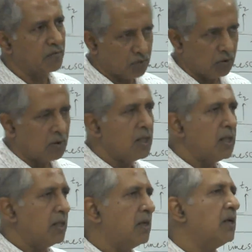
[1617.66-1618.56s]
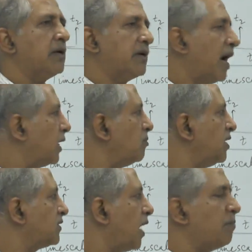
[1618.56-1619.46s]
you
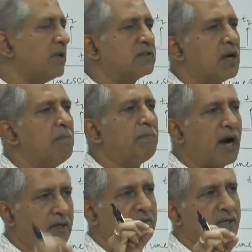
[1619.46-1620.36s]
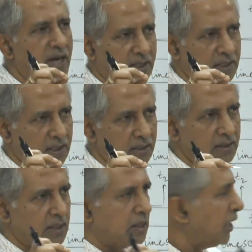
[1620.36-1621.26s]
randomly sample some part of the reactor,
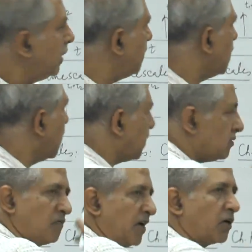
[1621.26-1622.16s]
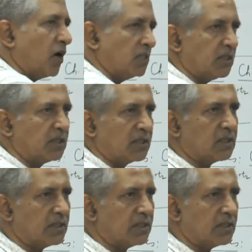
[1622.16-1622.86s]
it will not have the feed concentration,